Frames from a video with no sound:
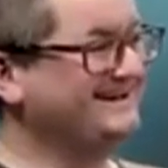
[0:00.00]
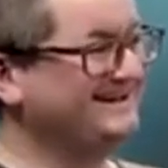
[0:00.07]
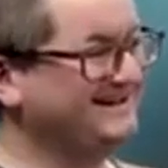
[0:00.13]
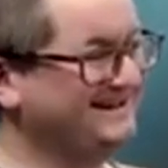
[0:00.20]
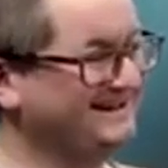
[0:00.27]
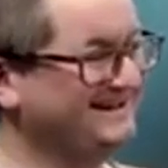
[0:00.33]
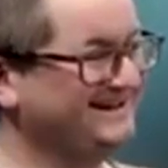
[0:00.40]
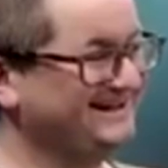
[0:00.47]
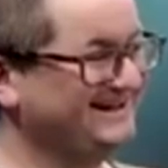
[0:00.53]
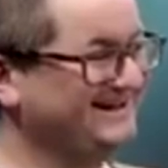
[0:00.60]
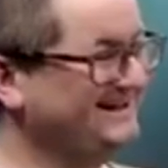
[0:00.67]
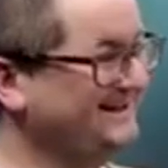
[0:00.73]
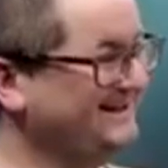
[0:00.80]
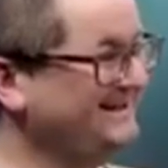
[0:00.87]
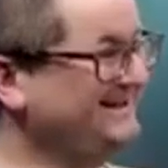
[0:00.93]

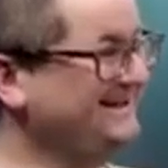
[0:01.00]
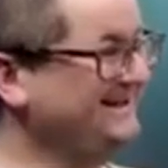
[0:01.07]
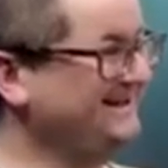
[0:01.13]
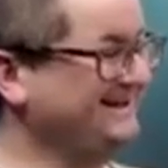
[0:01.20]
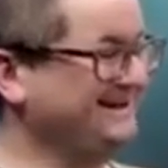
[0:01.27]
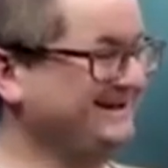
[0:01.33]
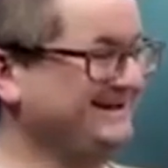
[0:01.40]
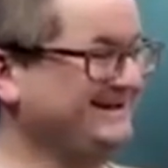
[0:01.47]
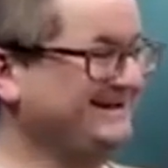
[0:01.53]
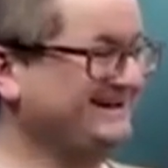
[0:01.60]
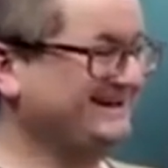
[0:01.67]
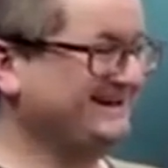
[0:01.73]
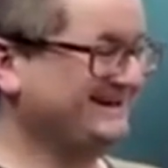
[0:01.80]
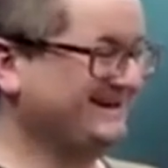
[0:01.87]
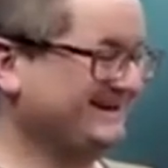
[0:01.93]

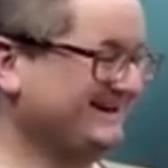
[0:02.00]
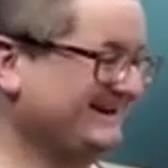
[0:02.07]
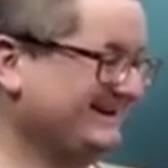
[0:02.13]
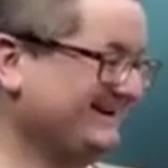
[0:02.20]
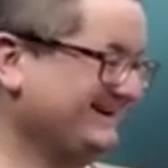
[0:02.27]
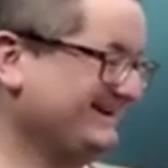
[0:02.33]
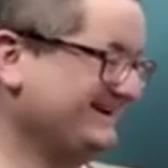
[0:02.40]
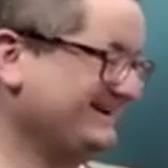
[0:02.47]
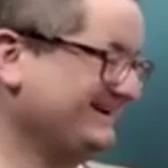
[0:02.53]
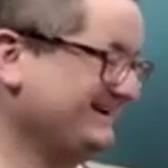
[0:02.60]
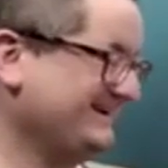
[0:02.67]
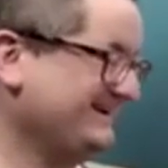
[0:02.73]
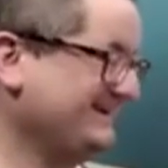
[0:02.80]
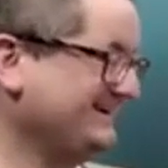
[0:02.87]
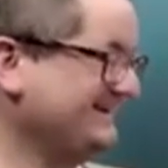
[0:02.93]

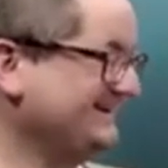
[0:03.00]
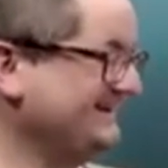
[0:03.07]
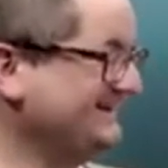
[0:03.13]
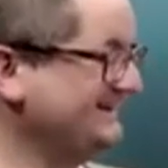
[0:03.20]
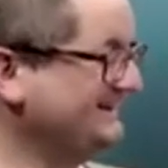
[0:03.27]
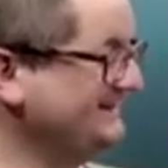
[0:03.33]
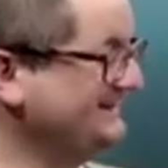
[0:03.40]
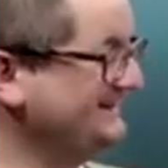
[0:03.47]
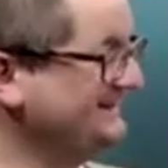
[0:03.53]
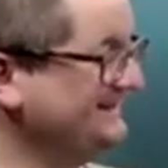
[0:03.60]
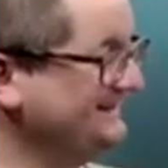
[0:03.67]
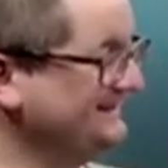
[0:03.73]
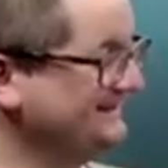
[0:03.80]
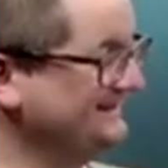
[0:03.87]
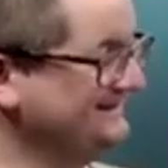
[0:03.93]

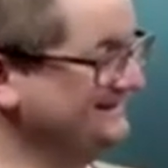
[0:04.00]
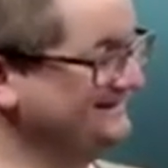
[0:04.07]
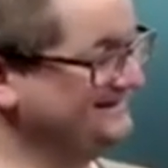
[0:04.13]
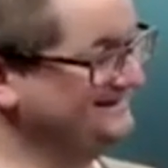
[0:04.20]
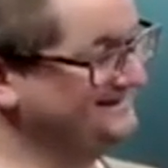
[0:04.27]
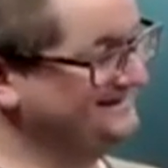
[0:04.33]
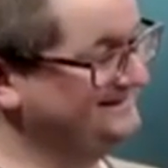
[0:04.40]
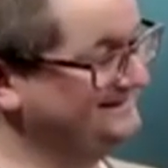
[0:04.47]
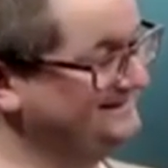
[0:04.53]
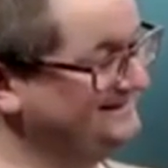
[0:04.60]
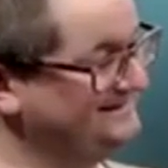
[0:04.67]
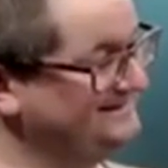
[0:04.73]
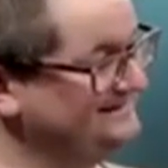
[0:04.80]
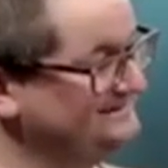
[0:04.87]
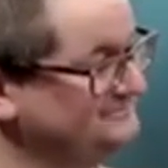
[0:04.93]

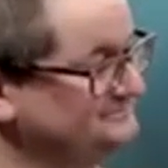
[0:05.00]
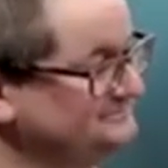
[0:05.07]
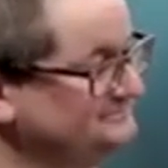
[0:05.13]
(silent)